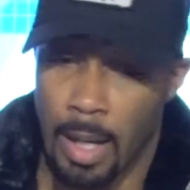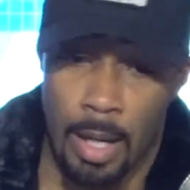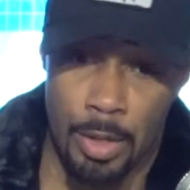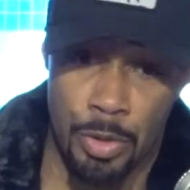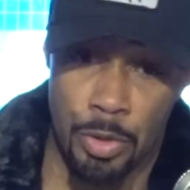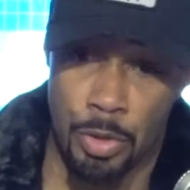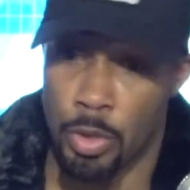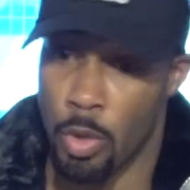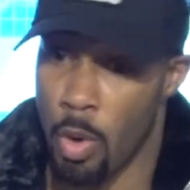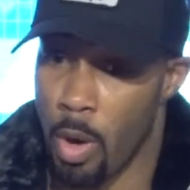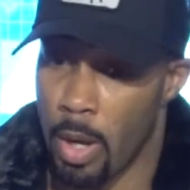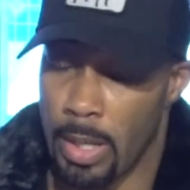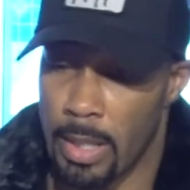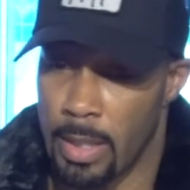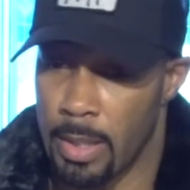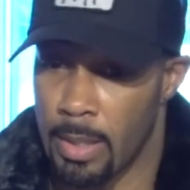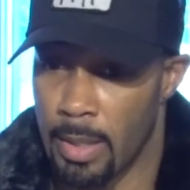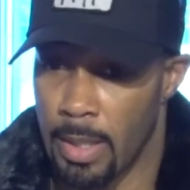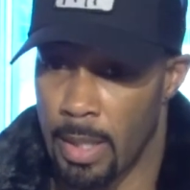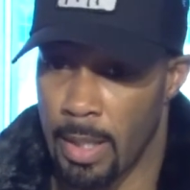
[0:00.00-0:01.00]
New York
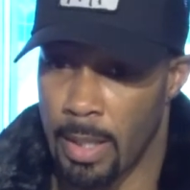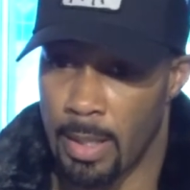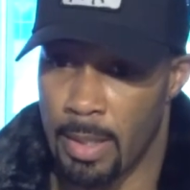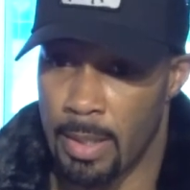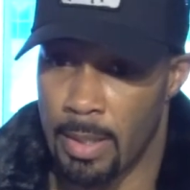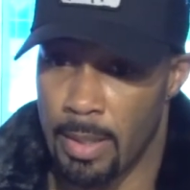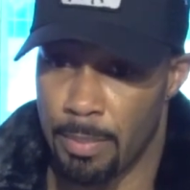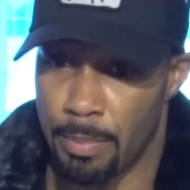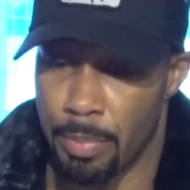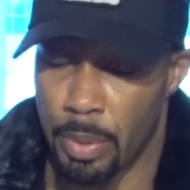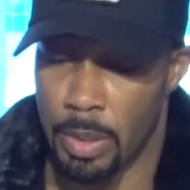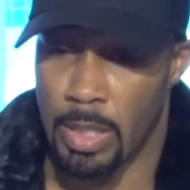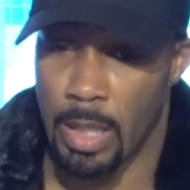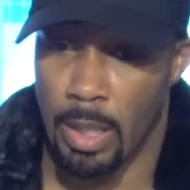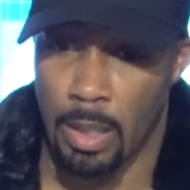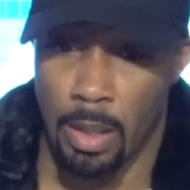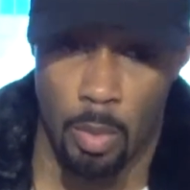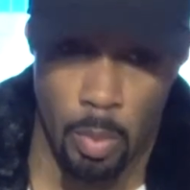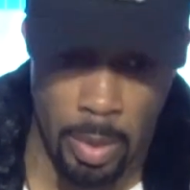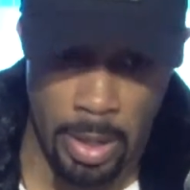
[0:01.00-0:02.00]
in
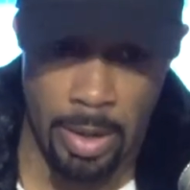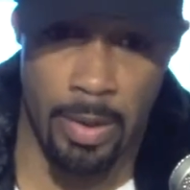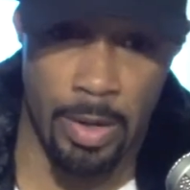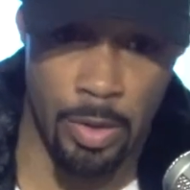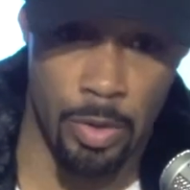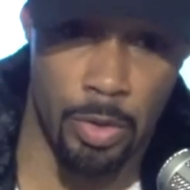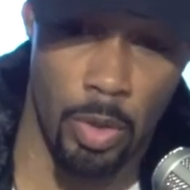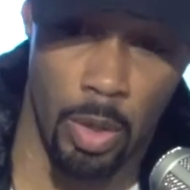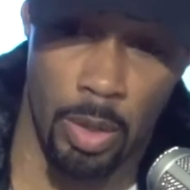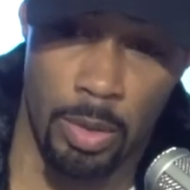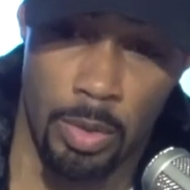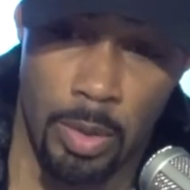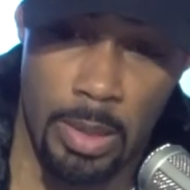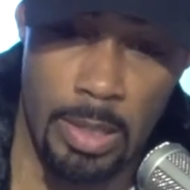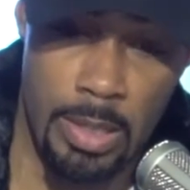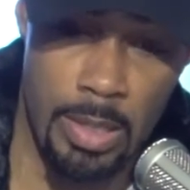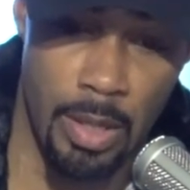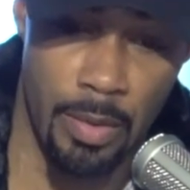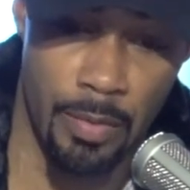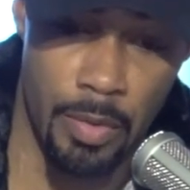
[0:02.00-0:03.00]
particular, we're in New York doing
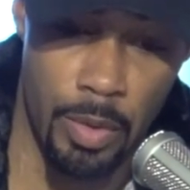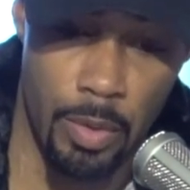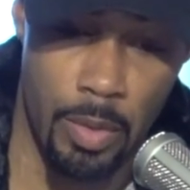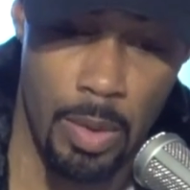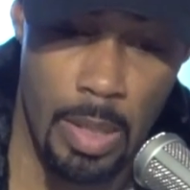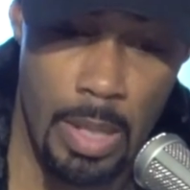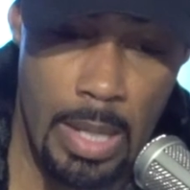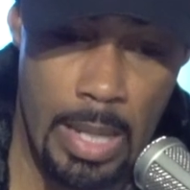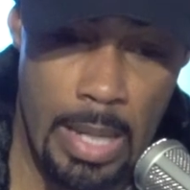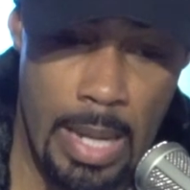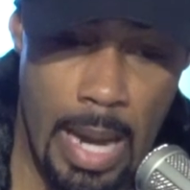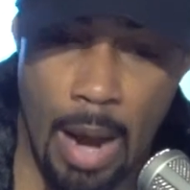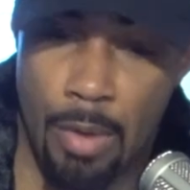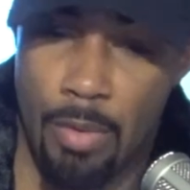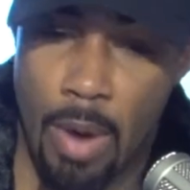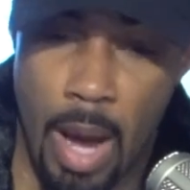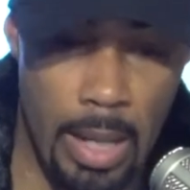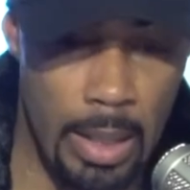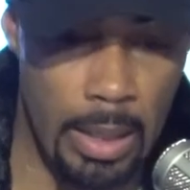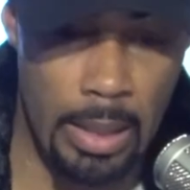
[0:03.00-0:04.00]
this interview,
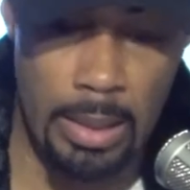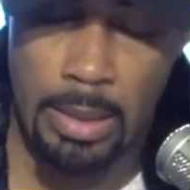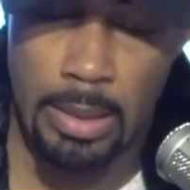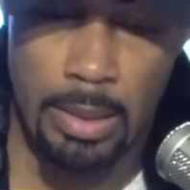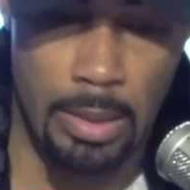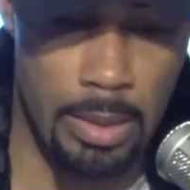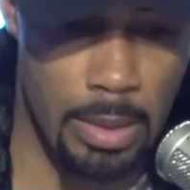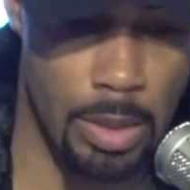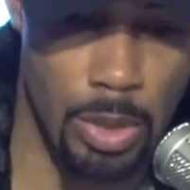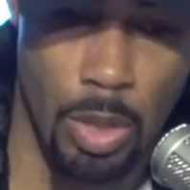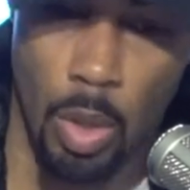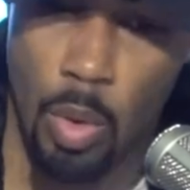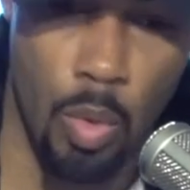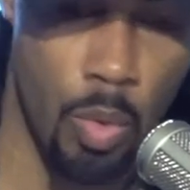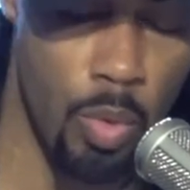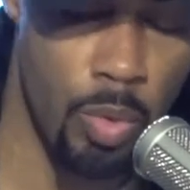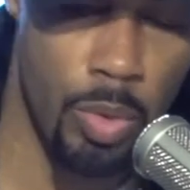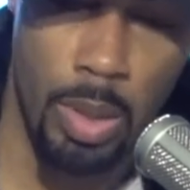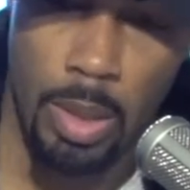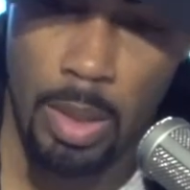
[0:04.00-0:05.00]
ironically
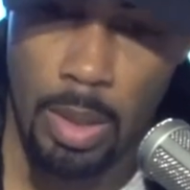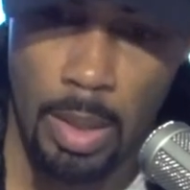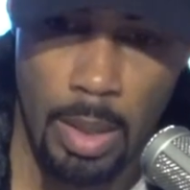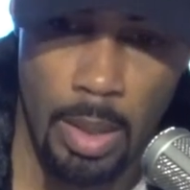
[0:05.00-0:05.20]
sold